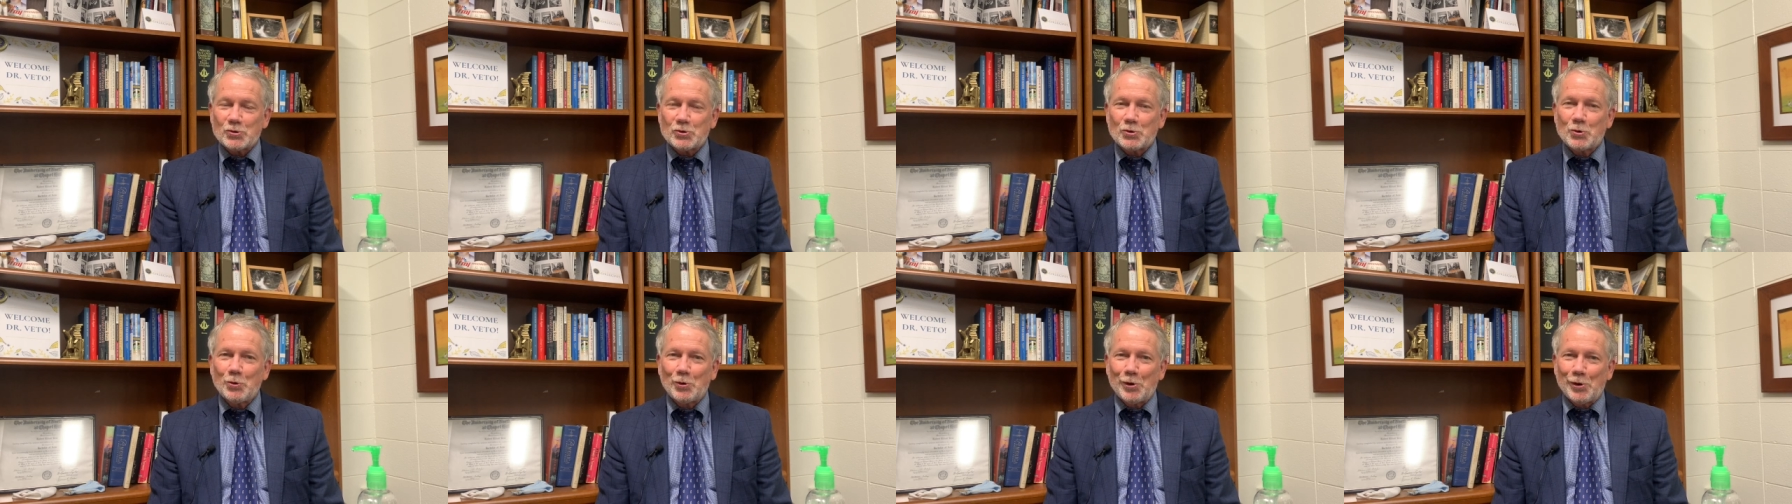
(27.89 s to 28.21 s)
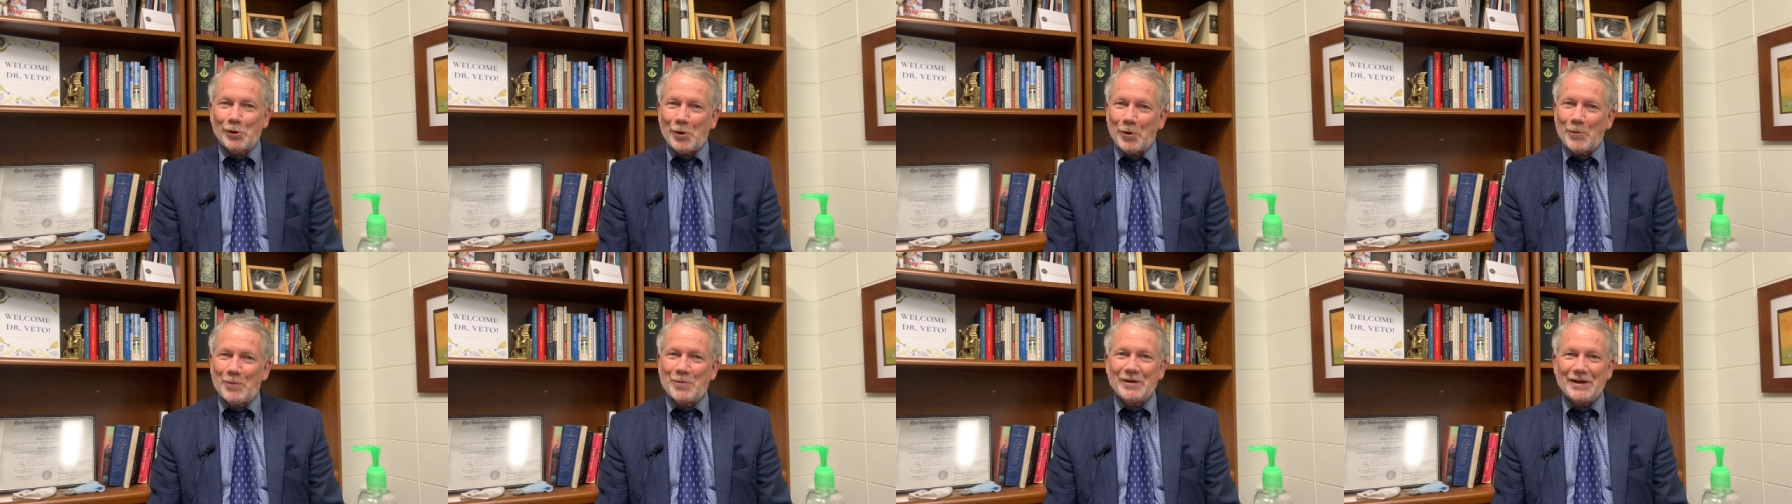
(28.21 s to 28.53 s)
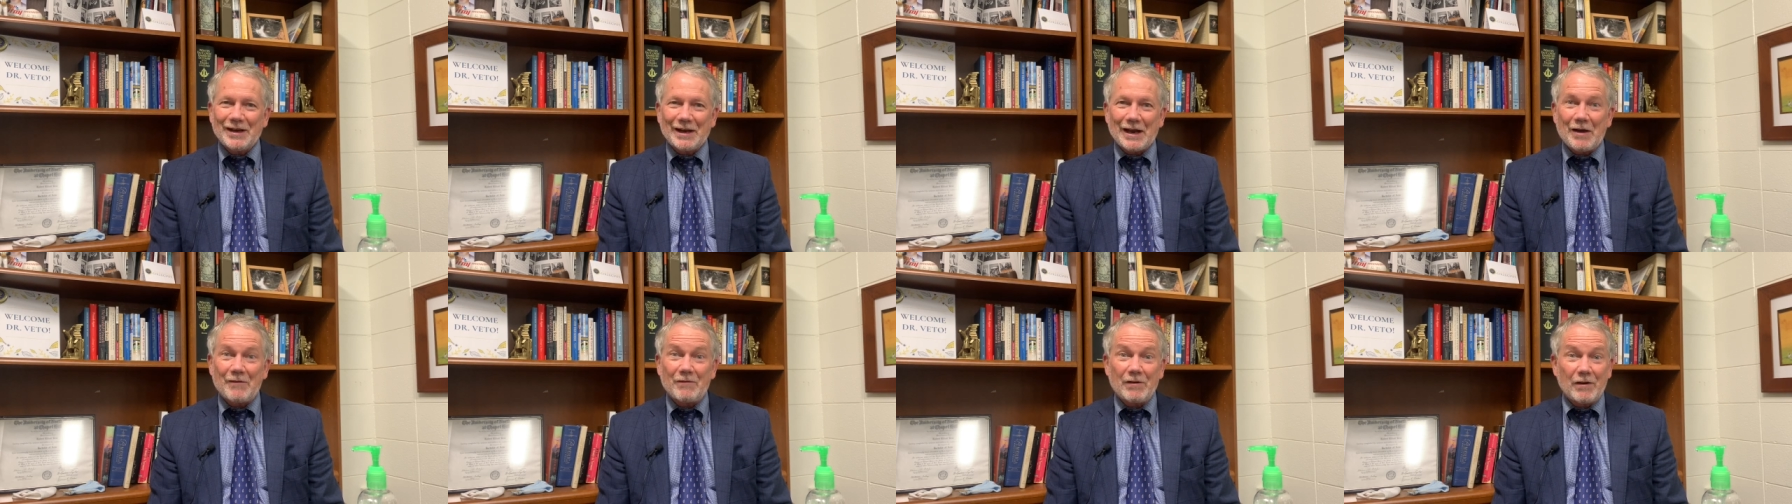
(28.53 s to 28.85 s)
school
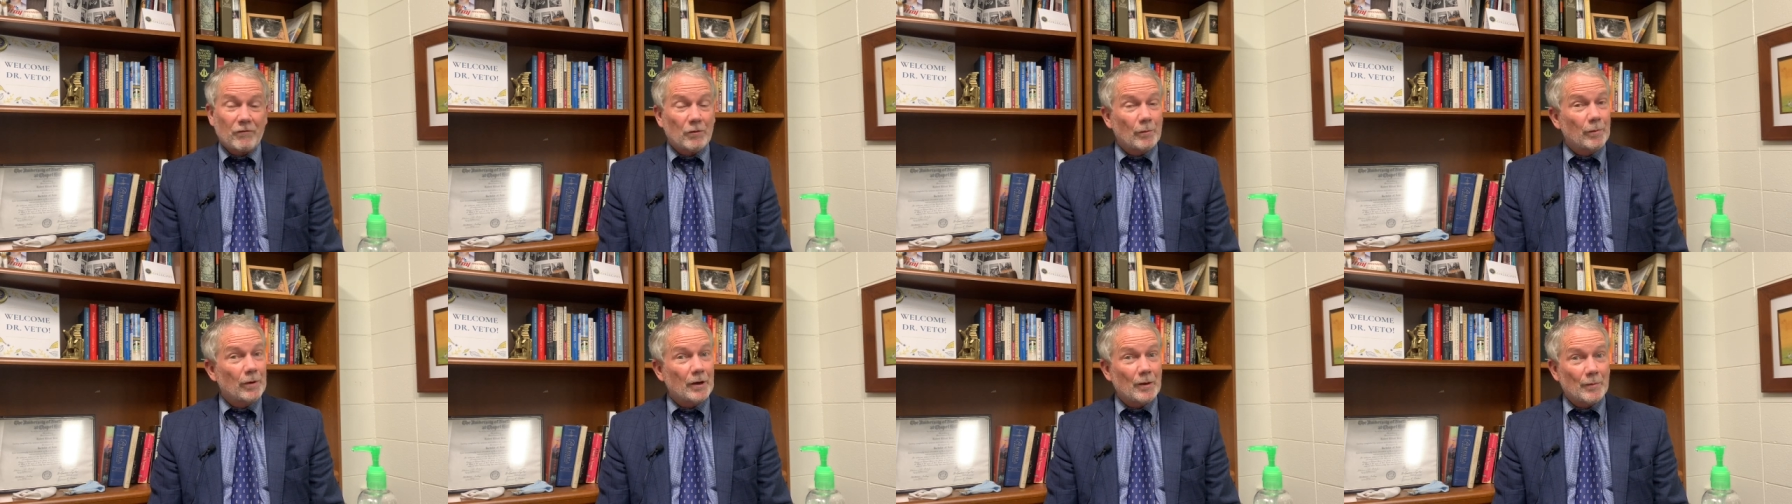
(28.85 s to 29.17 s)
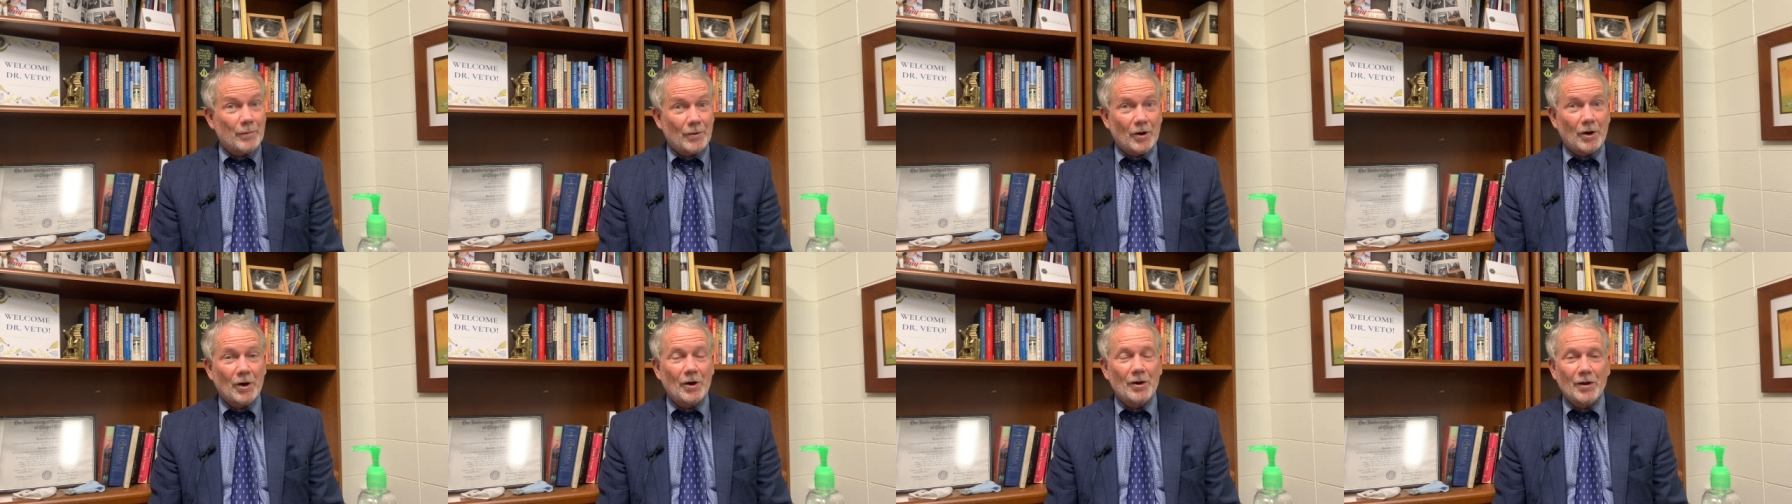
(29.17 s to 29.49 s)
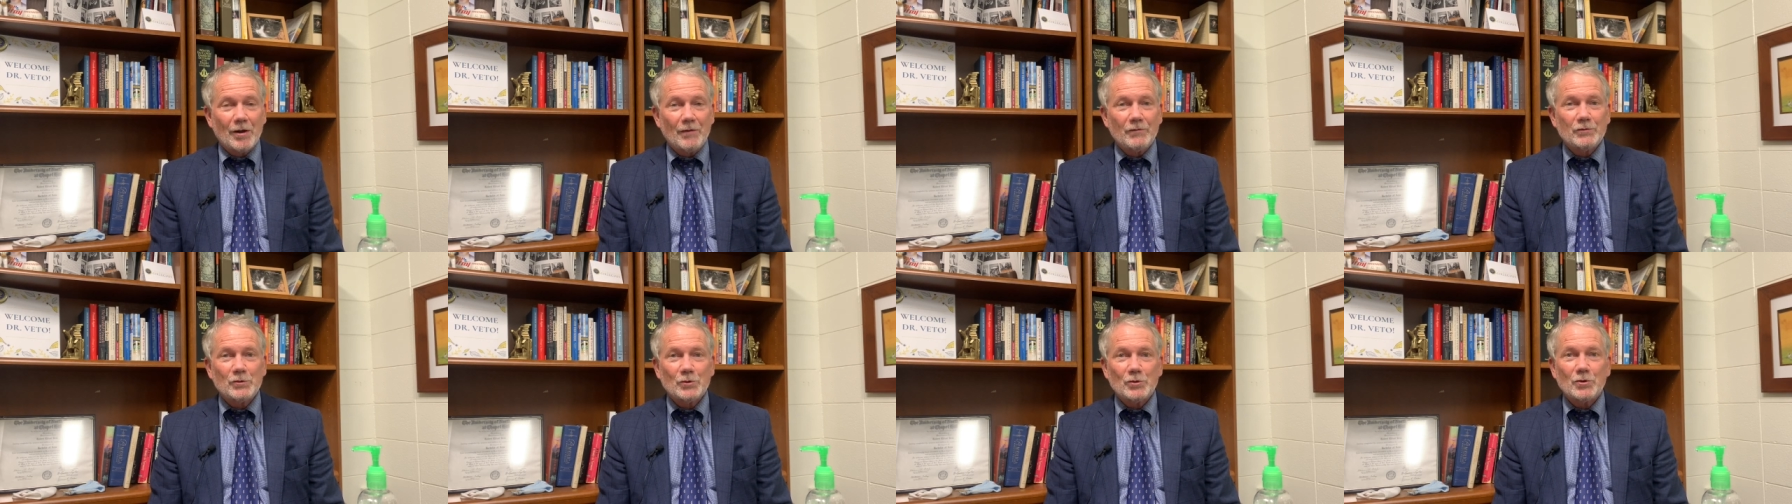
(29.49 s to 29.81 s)
opening I've ever been a part
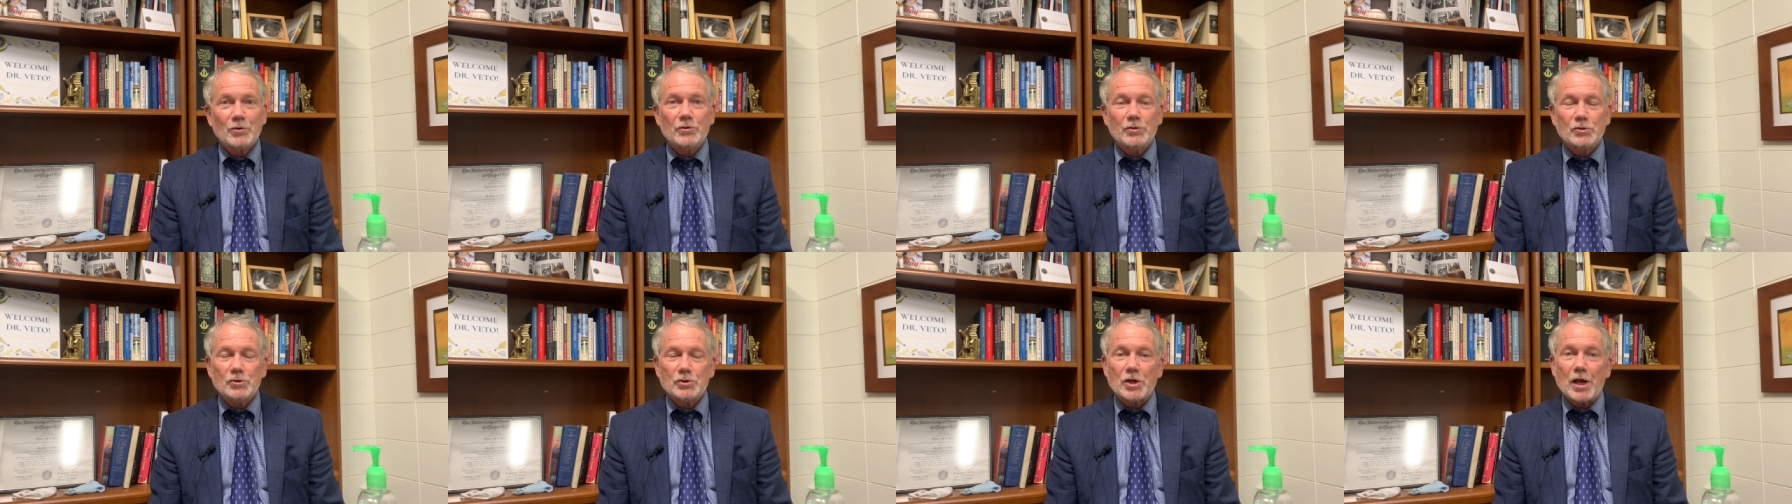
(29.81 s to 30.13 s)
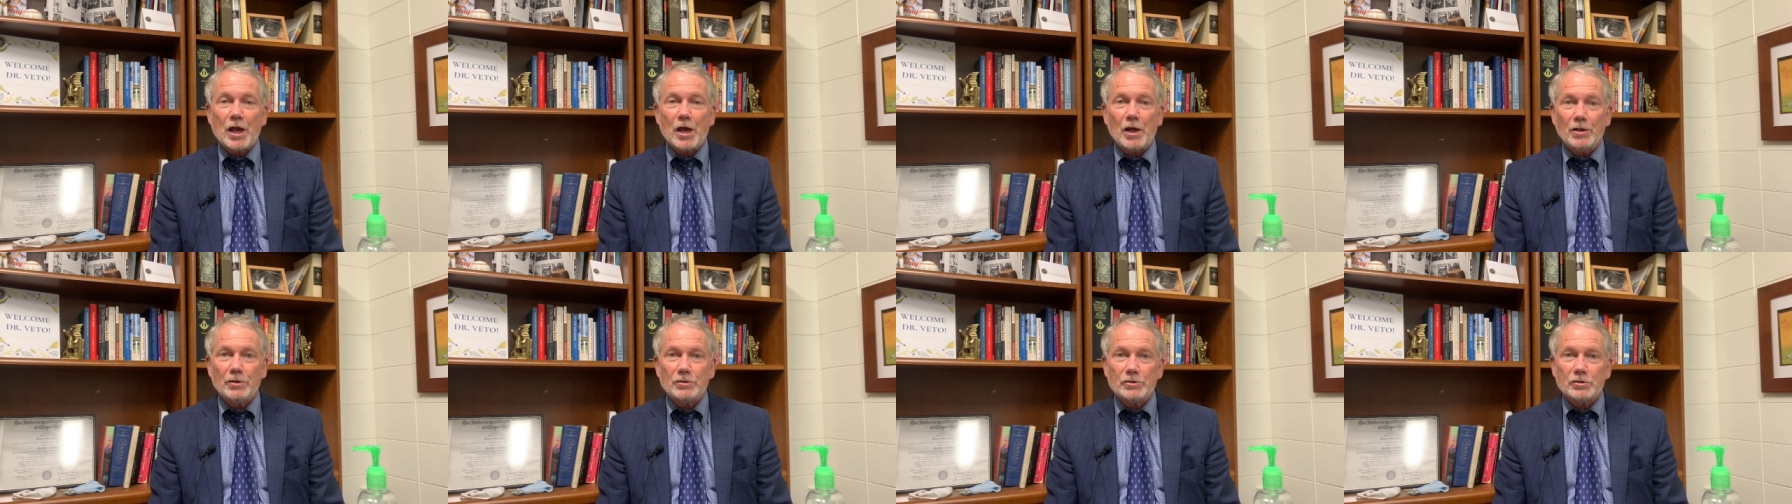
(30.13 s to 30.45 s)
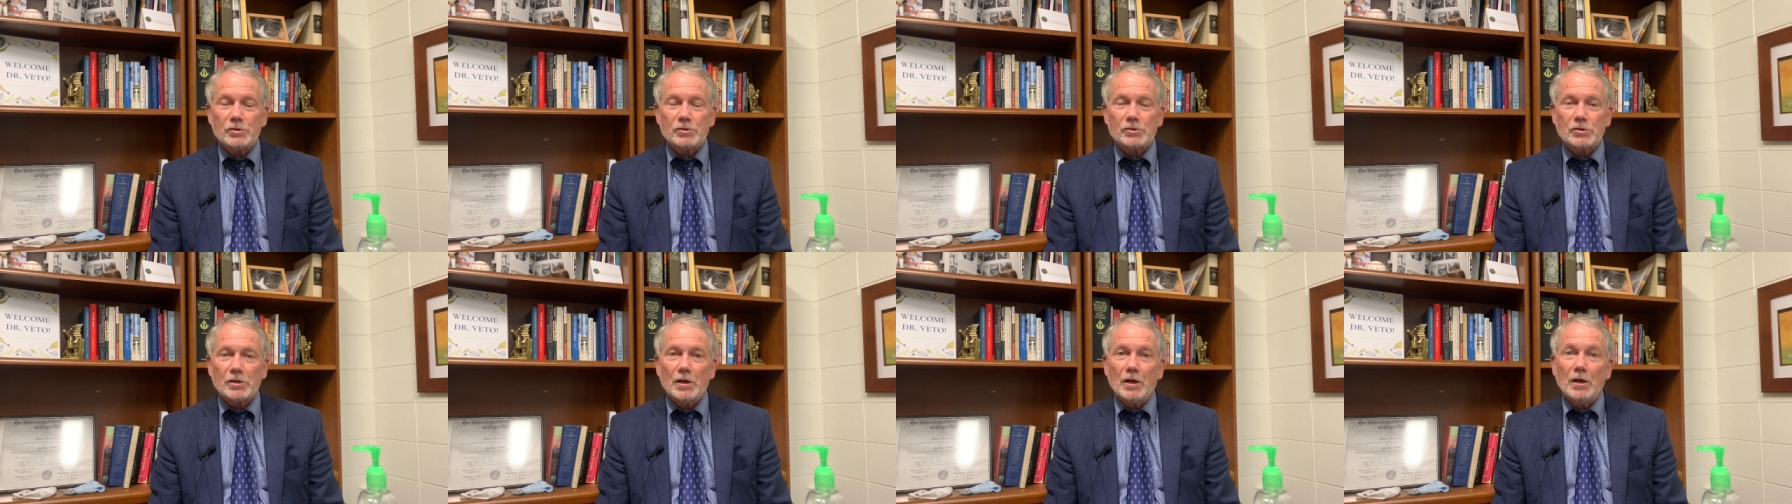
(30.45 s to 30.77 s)
of due to the
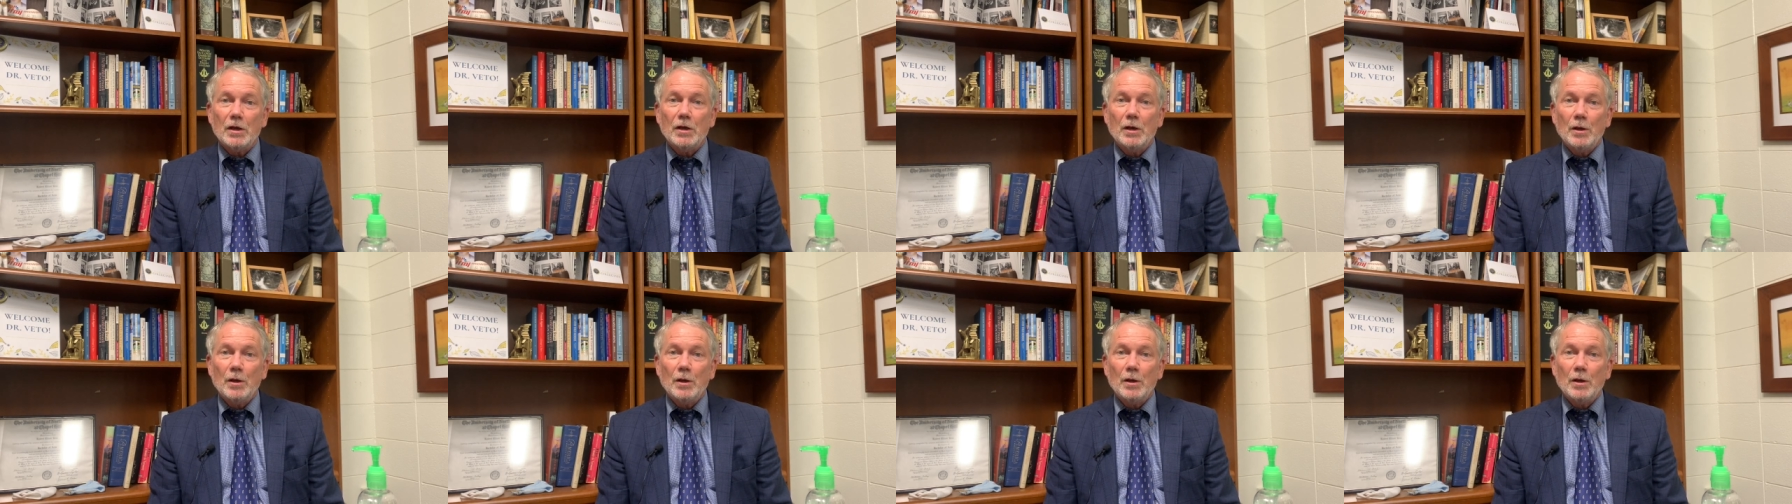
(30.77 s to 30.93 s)
challenges